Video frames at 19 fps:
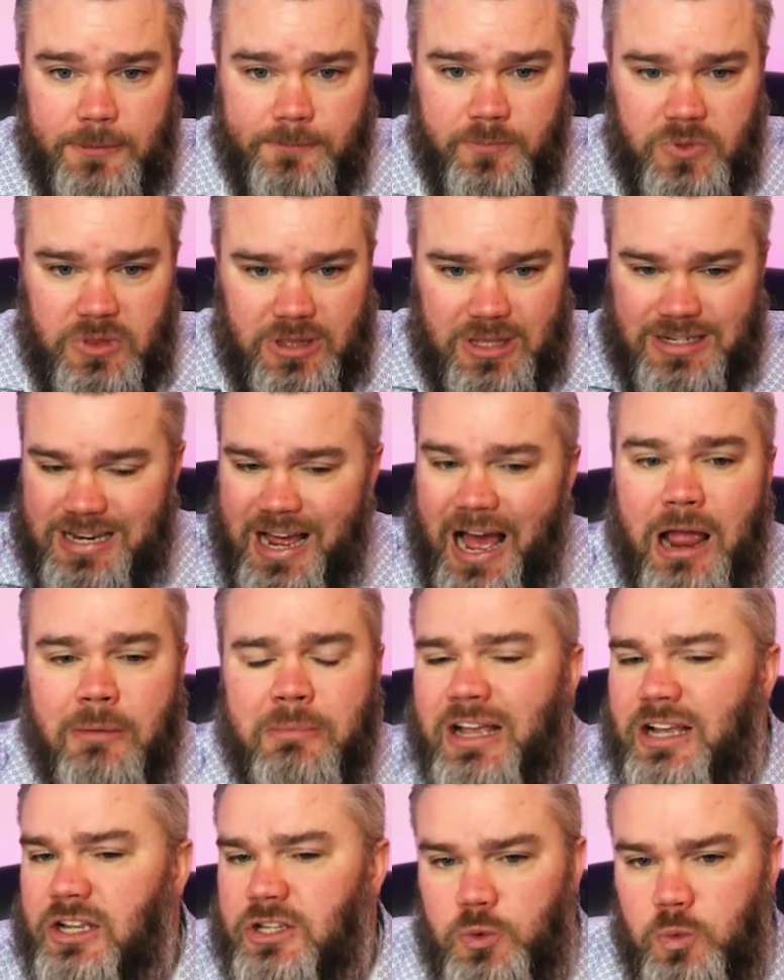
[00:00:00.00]
The
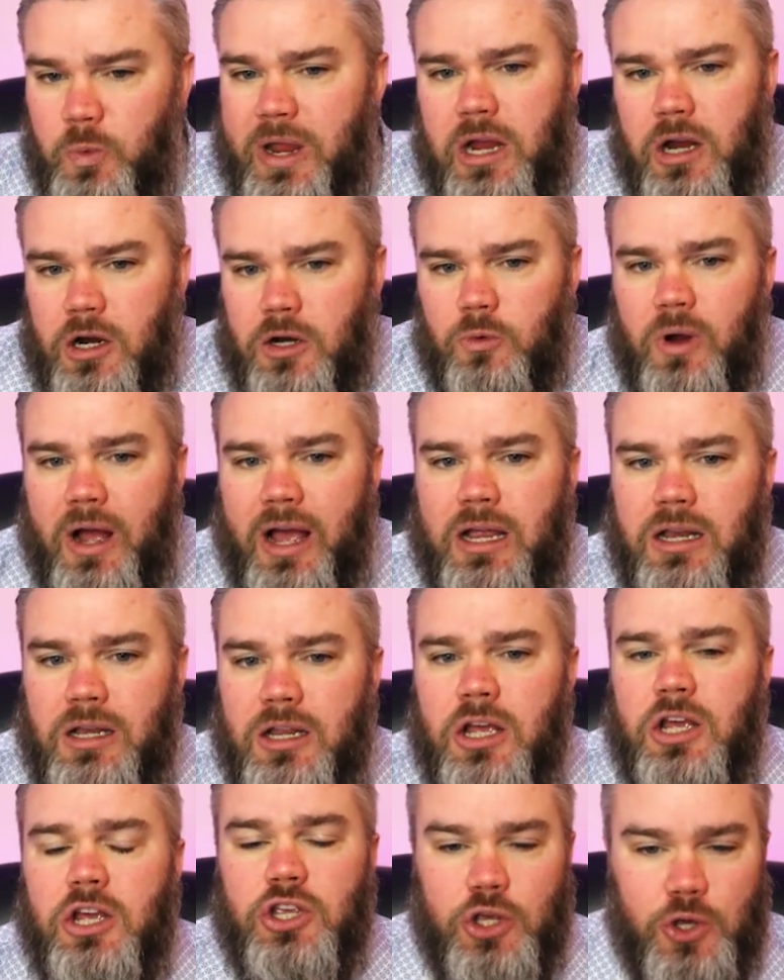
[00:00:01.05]
timing is weird, right?
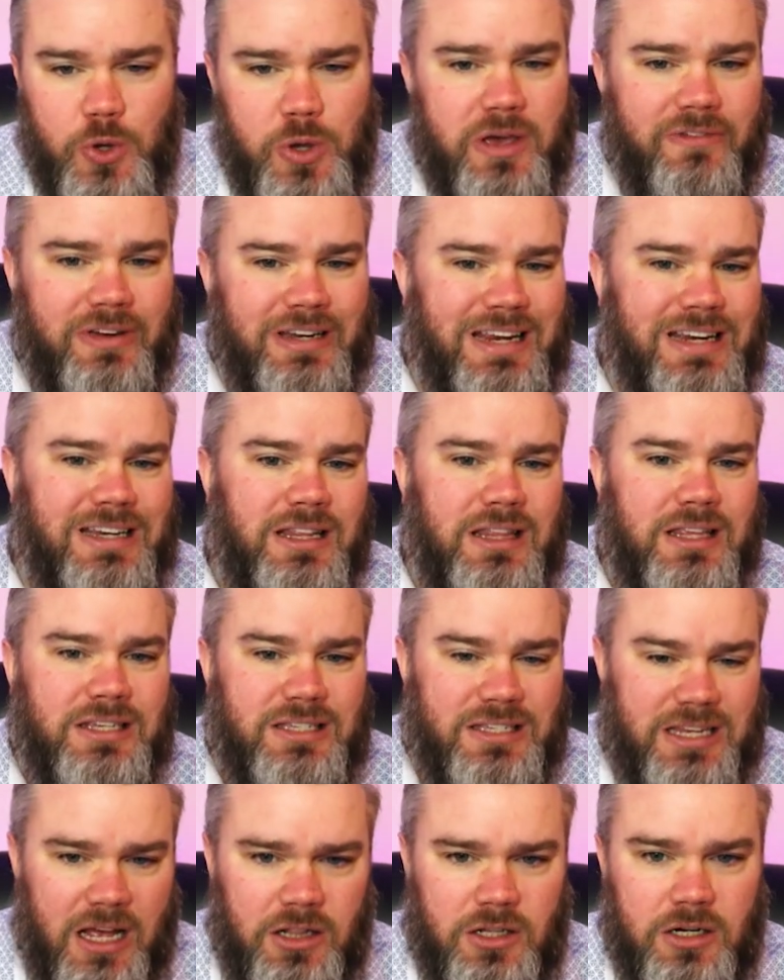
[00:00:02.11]
You give a deed to
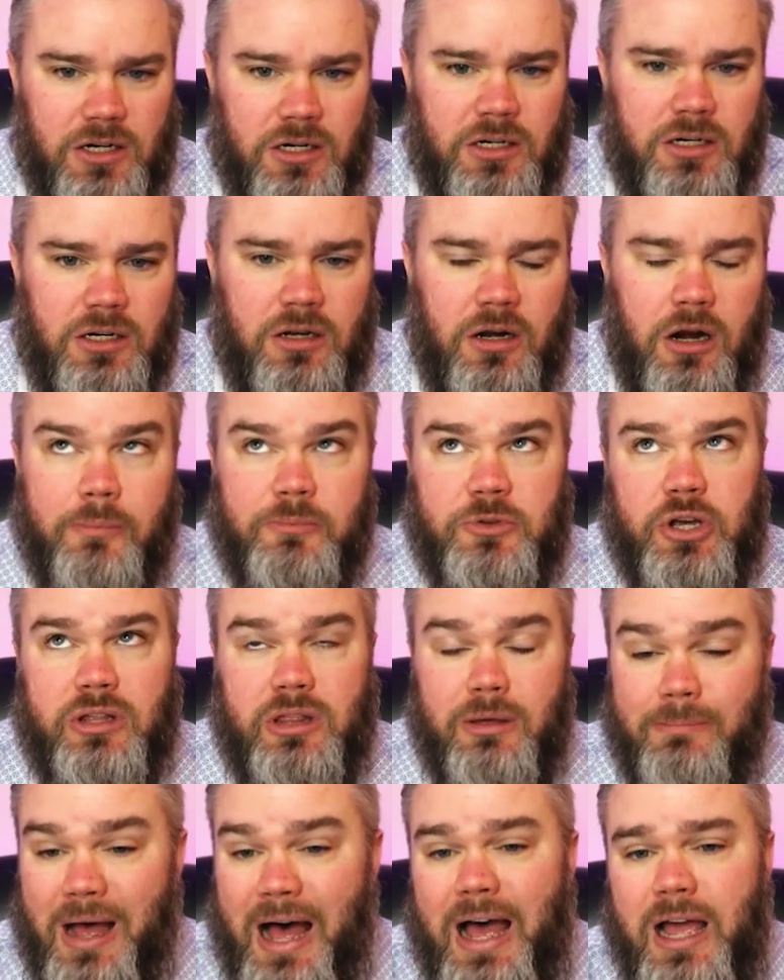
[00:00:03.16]
the
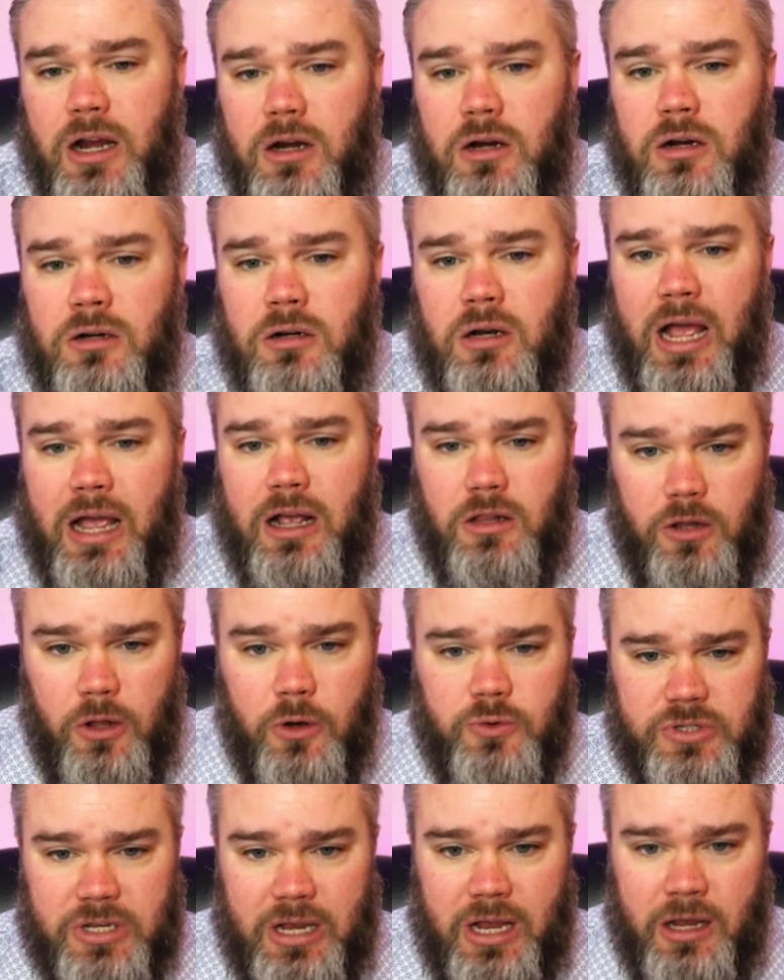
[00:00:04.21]
buyer at
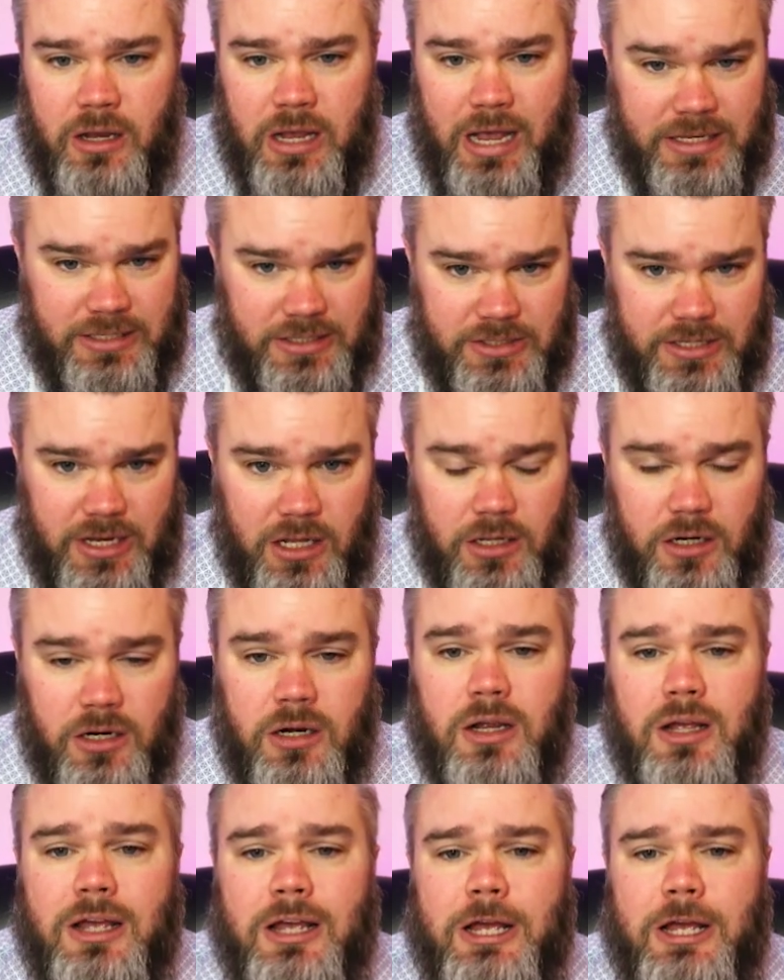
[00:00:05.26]
closing as a seller,